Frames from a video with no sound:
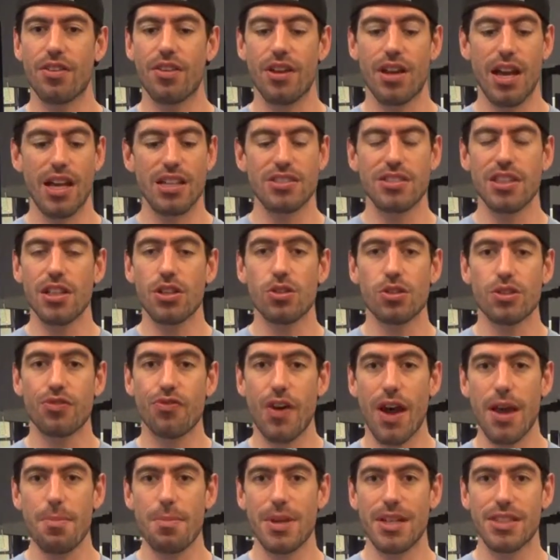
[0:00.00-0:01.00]
as little as
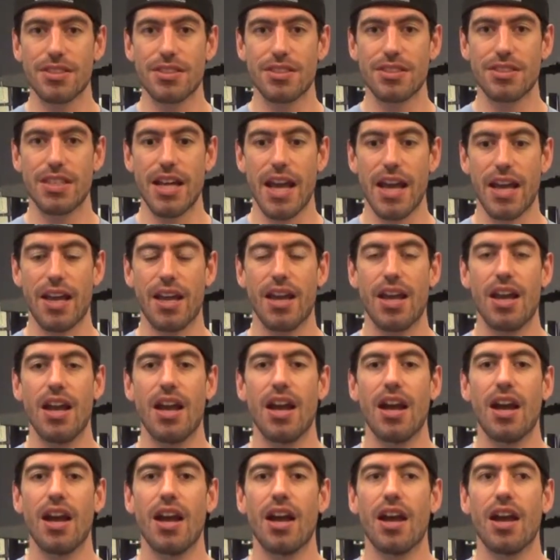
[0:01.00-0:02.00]
5 minutes a day.
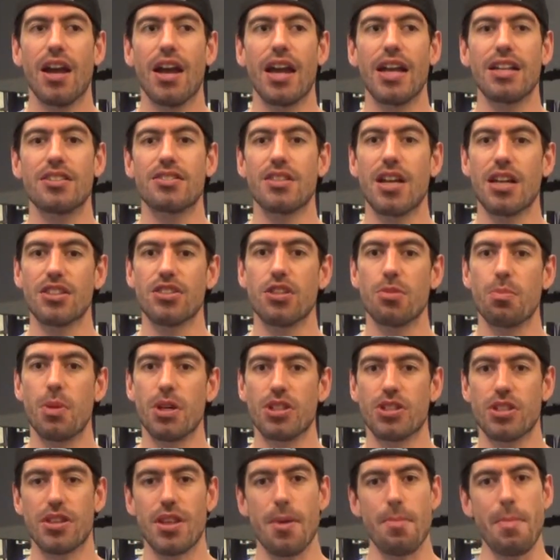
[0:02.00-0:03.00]
It's not so
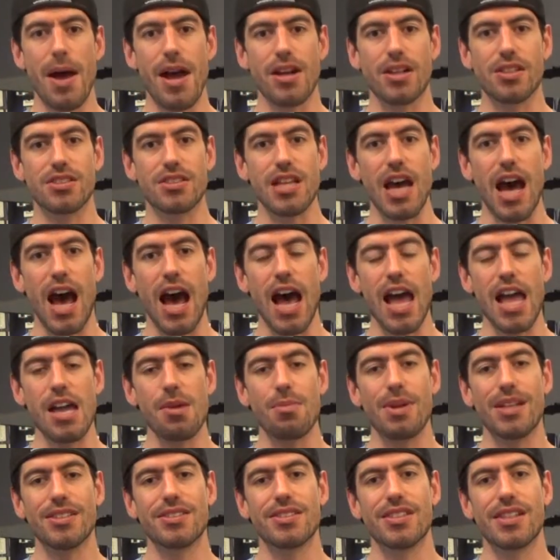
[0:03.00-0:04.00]
much the amount of time,
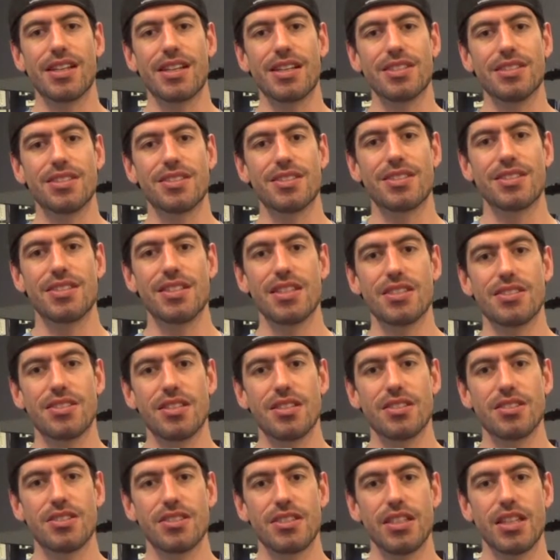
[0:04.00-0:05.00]
it's the
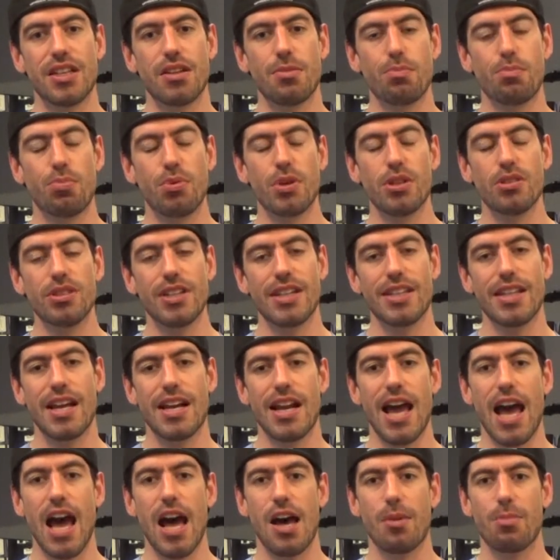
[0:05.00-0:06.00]
consistency of building that
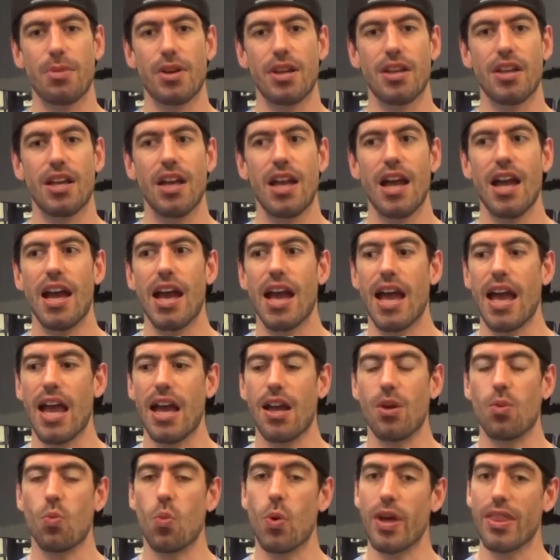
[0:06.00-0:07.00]
habit.
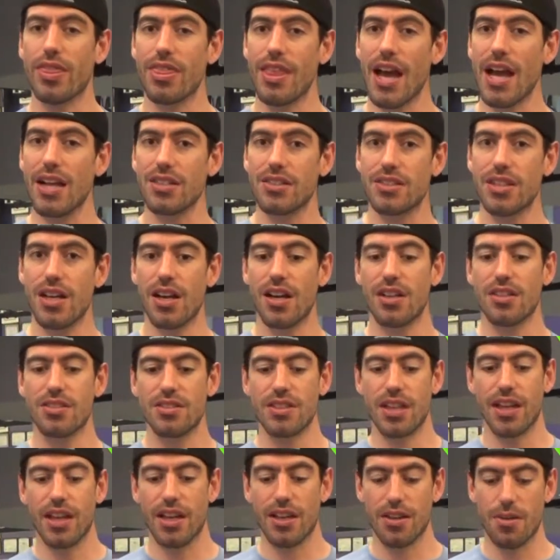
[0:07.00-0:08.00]
And what that does,
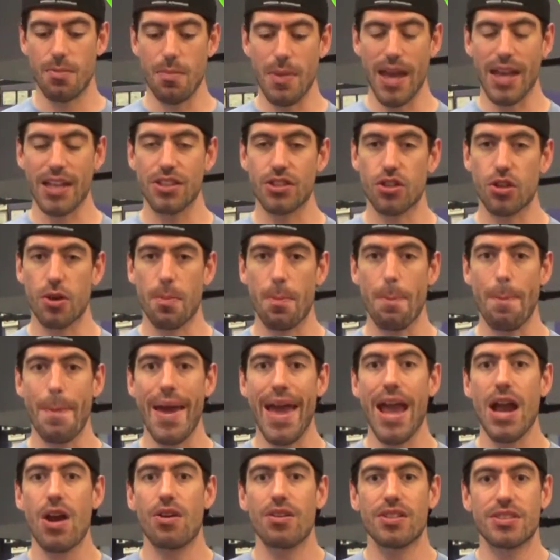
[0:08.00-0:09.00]
it makes your
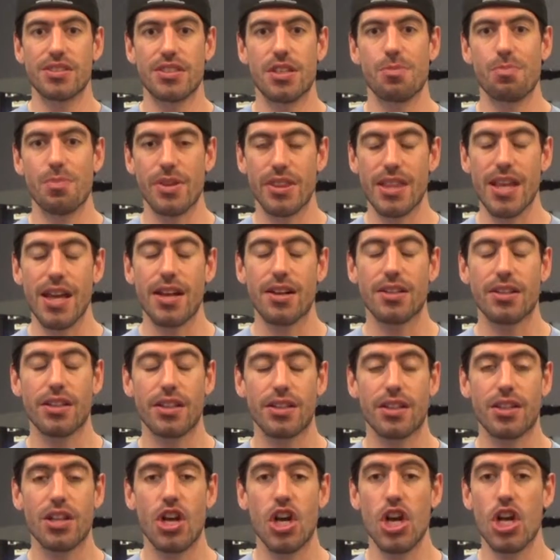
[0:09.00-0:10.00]

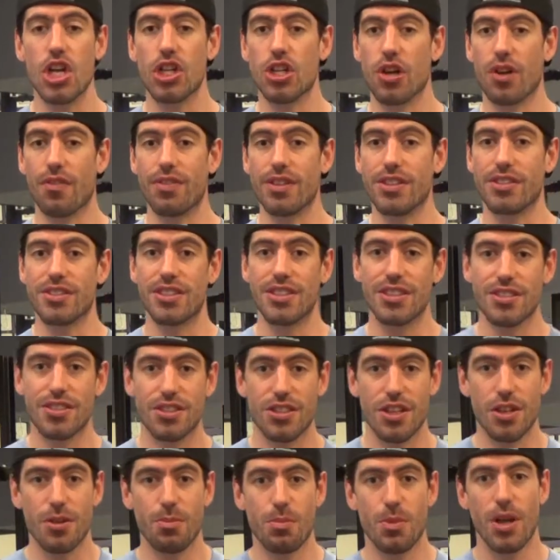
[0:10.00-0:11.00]
parasympathetic nervous
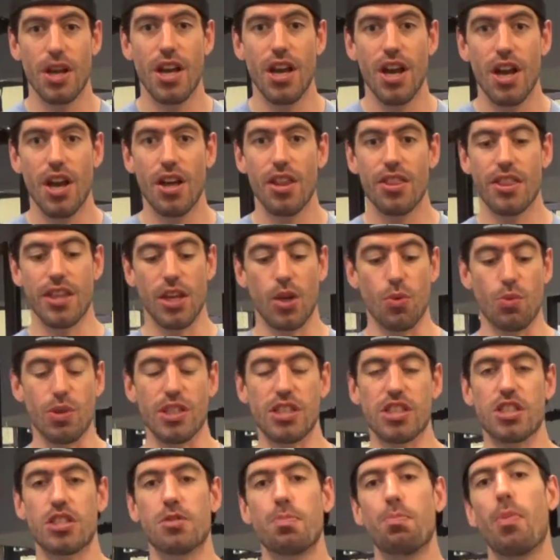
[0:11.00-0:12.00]
system, the
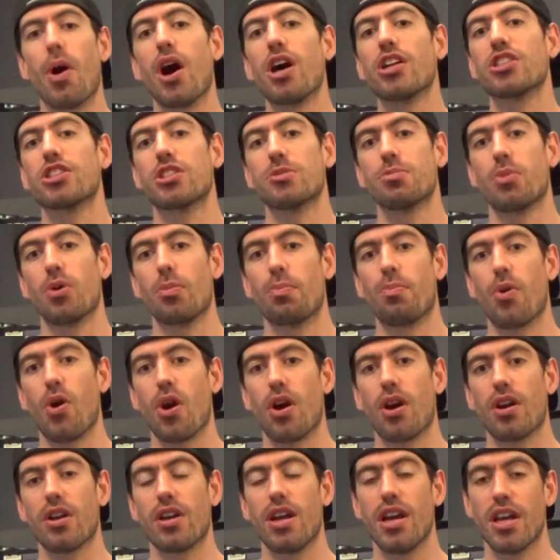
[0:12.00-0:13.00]
responsible
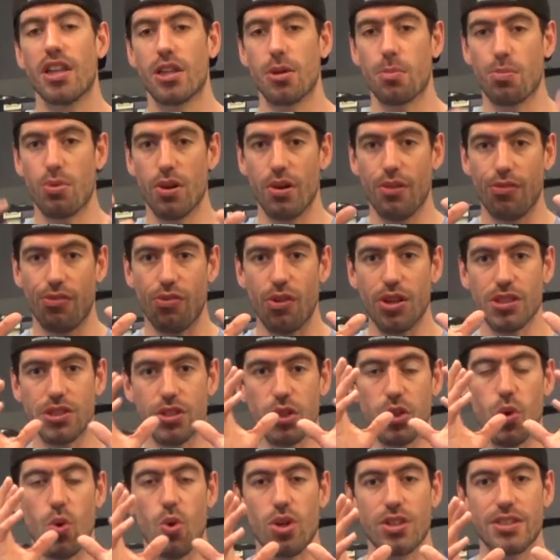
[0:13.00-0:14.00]
part, the
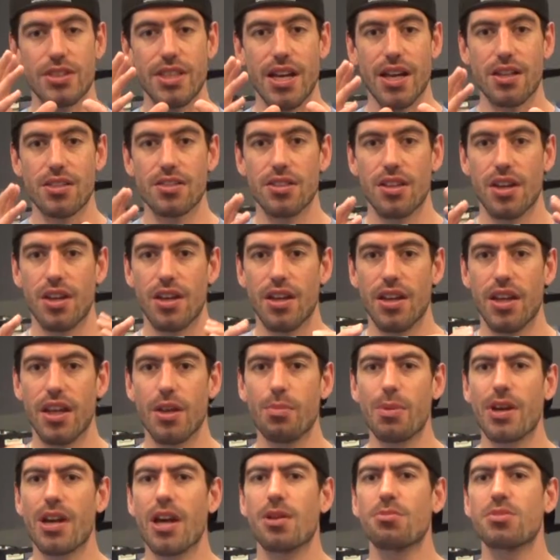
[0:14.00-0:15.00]
prefrontal cortex, it
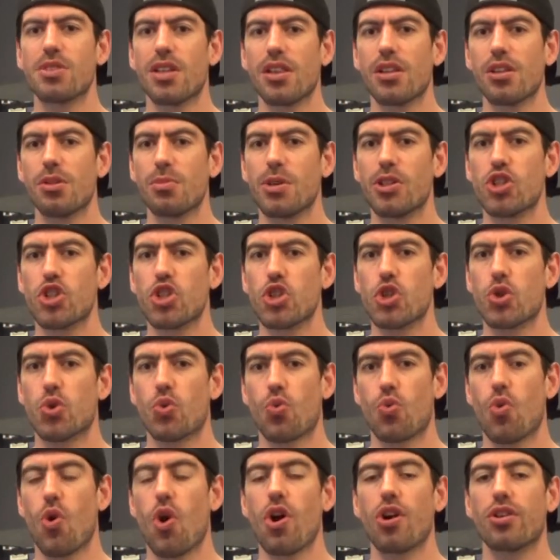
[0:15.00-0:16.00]
becomes a little bit
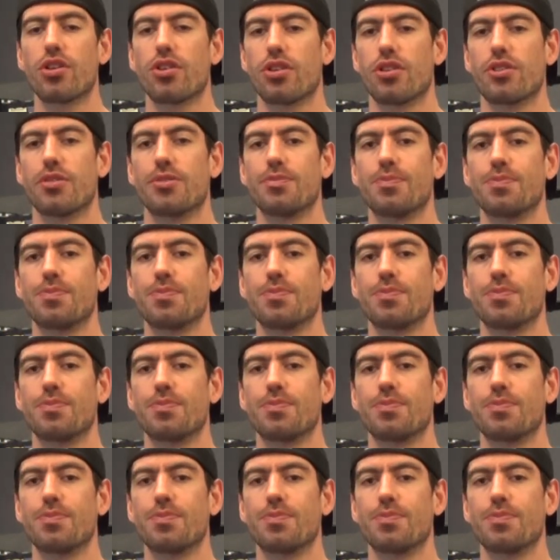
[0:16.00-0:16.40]
stronger.